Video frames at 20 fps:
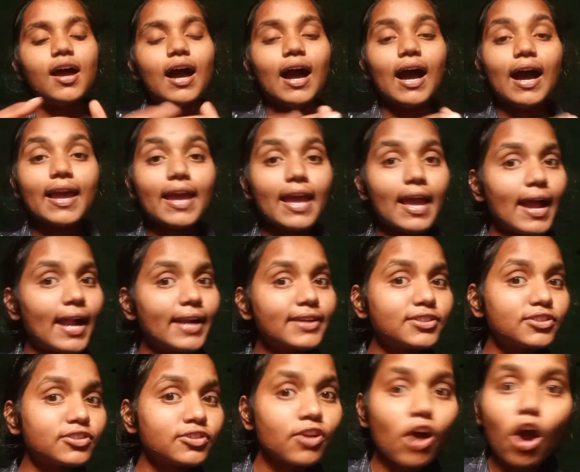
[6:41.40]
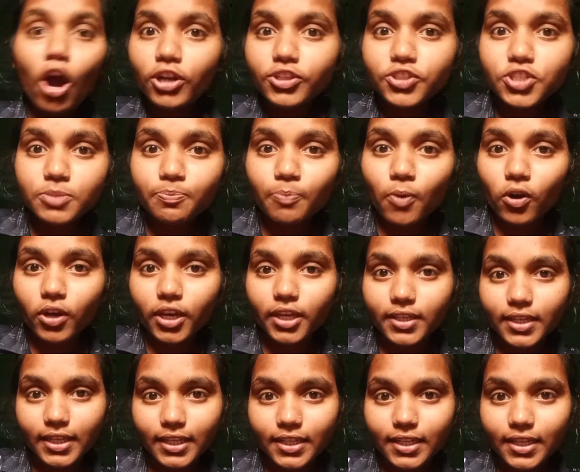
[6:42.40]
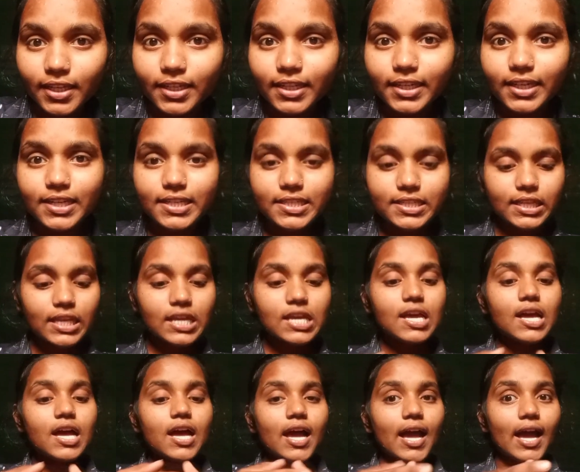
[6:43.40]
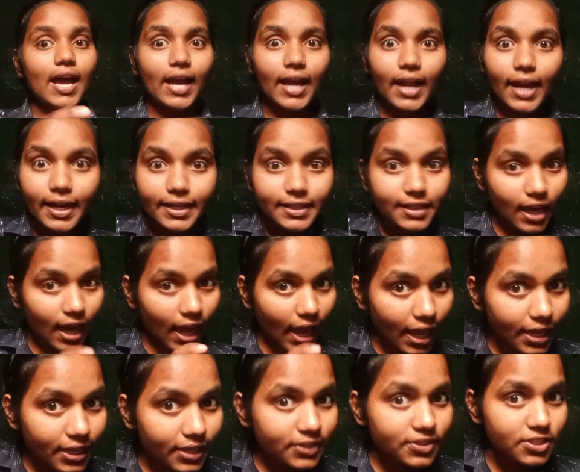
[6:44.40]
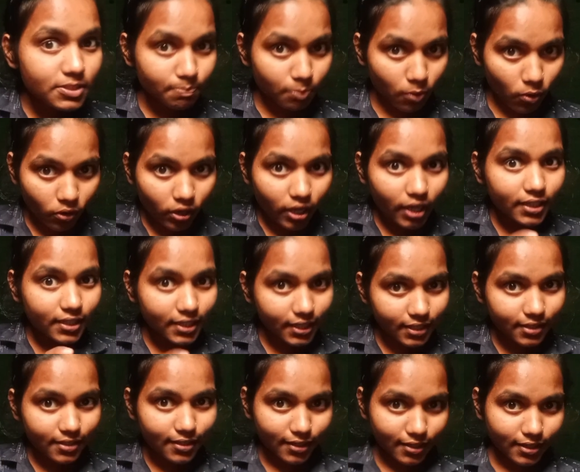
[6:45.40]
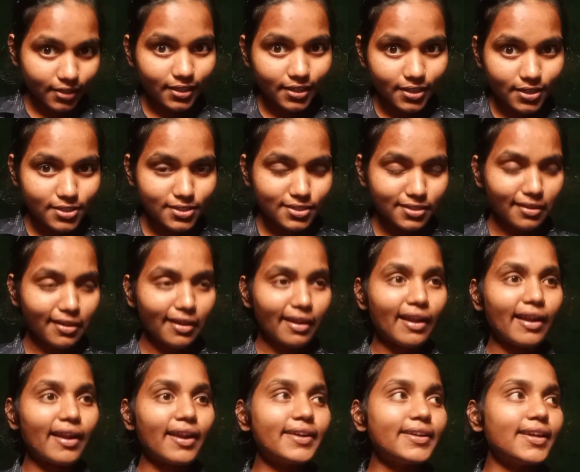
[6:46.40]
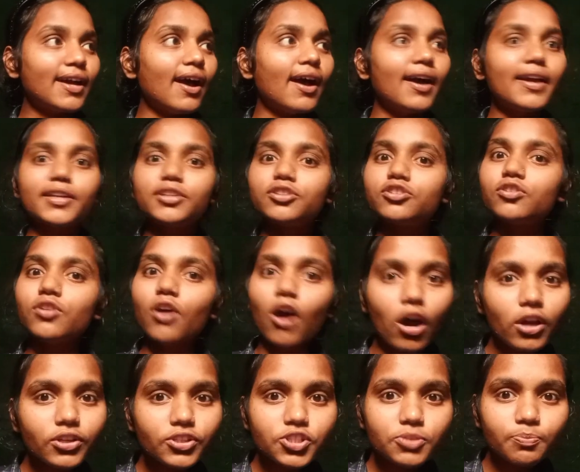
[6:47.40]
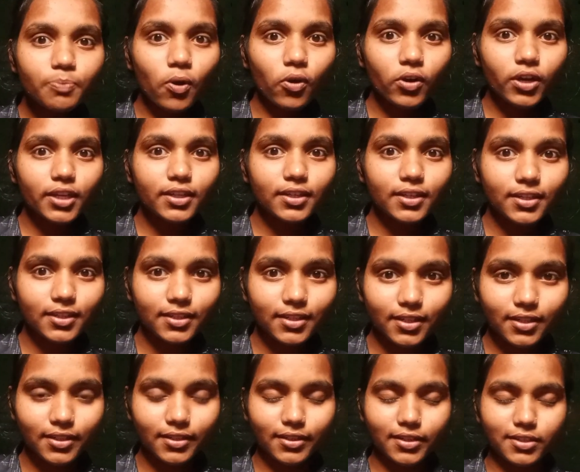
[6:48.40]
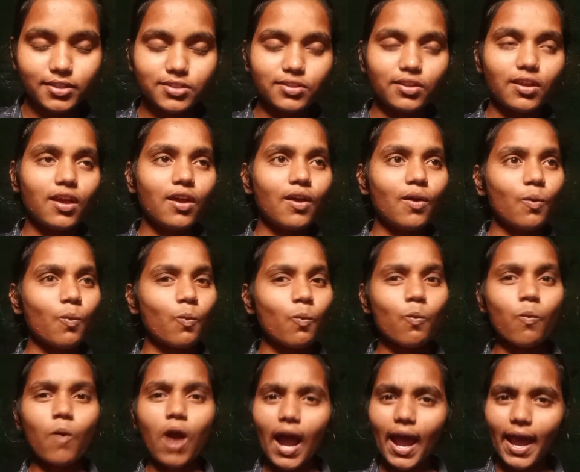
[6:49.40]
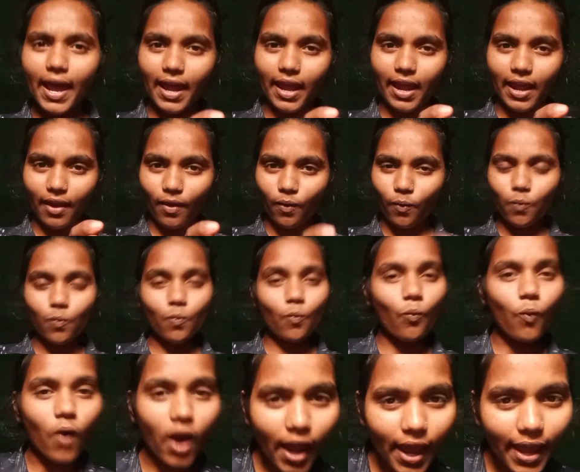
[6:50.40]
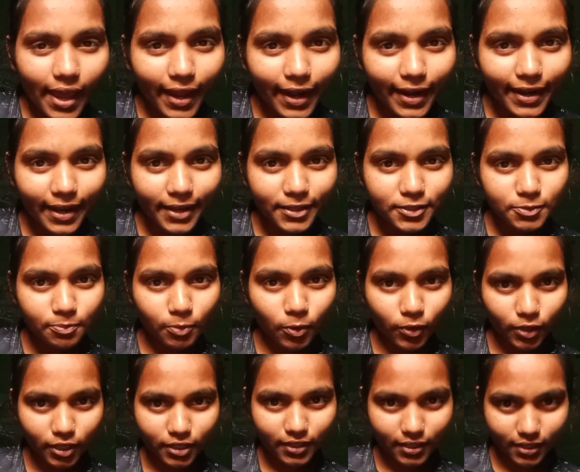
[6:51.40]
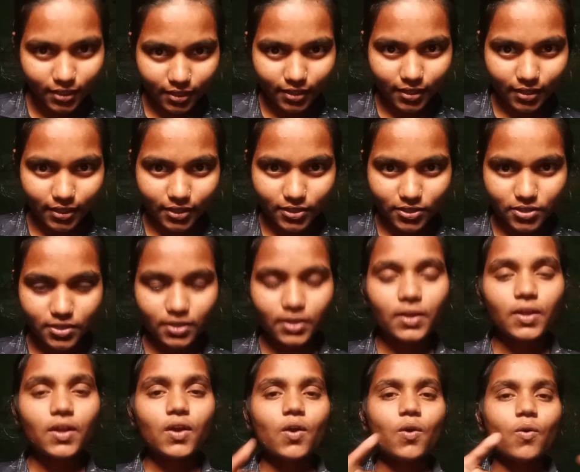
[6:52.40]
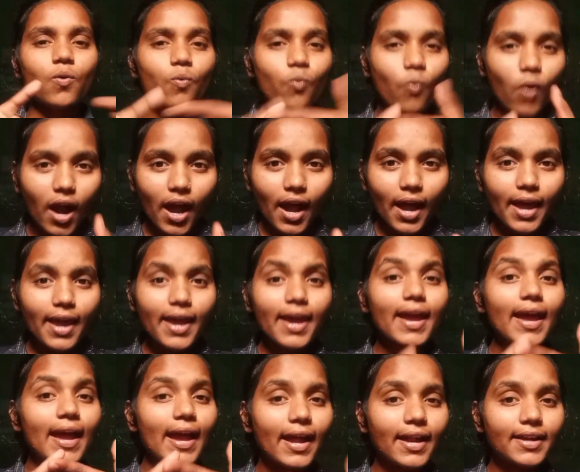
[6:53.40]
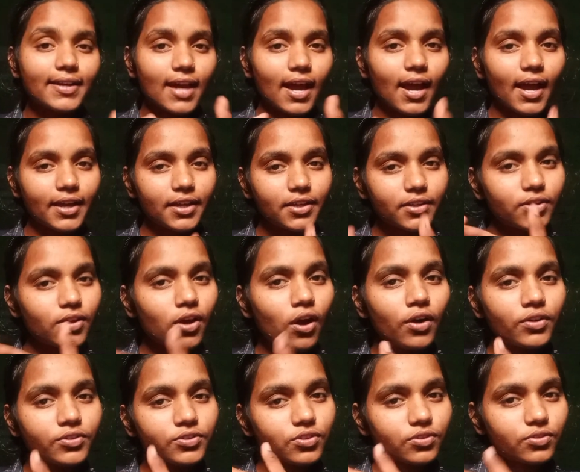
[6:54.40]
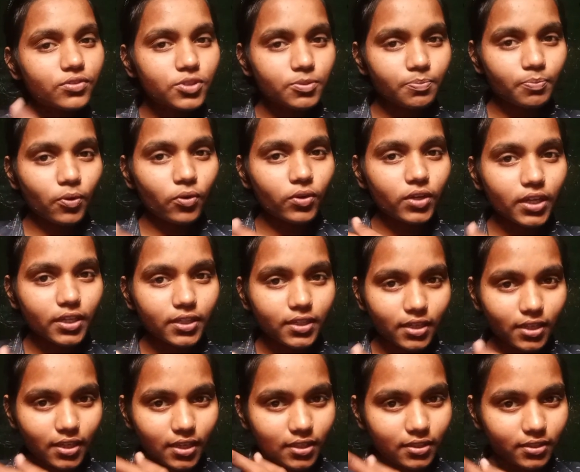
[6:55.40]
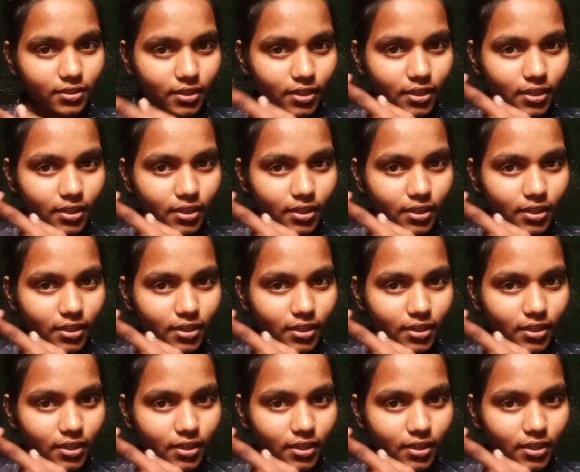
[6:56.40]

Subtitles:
I had not spoken in English. Had I spoken in English? Had I not spoken in English? Why? Why had I spoken in English? Why had I not spoken in